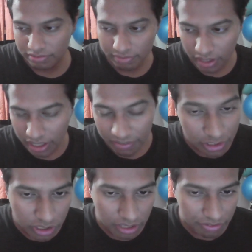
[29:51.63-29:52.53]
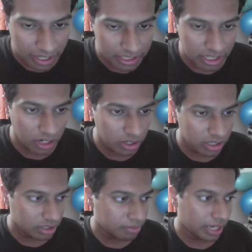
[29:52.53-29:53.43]
eventually find
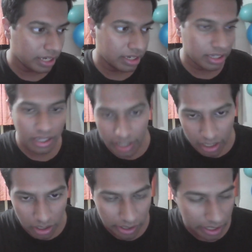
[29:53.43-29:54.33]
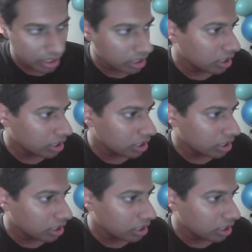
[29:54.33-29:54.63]
Charlotta by killing Claudia.